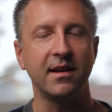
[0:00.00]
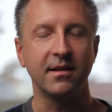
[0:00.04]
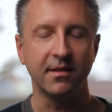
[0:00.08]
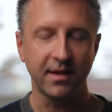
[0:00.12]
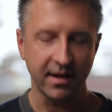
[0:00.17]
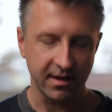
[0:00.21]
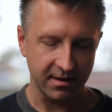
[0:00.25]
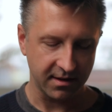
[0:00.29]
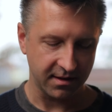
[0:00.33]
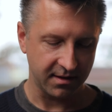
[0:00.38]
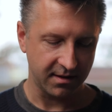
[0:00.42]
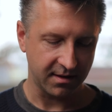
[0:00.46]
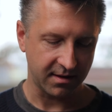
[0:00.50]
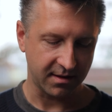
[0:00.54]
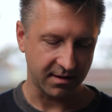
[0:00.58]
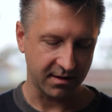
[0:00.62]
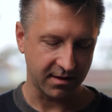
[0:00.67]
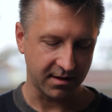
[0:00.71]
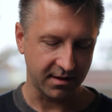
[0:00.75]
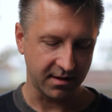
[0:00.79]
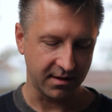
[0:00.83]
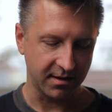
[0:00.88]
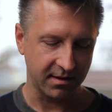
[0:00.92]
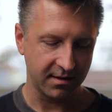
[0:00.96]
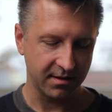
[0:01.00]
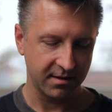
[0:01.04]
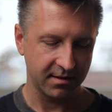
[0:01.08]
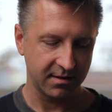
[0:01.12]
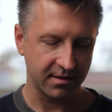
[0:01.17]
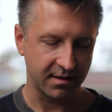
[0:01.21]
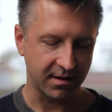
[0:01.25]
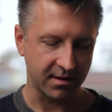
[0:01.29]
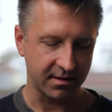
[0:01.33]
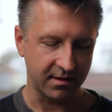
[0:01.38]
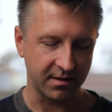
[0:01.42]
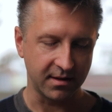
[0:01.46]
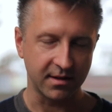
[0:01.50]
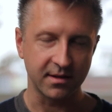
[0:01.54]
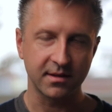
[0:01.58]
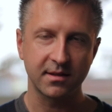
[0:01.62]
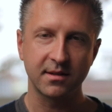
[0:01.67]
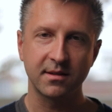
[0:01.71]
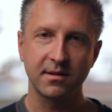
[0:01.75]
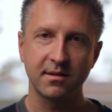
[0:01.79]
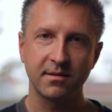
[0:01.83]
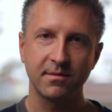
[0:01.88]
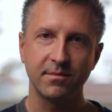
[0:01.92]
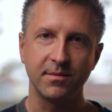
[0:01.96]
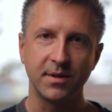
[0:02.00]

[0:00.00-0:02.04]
I landed on this.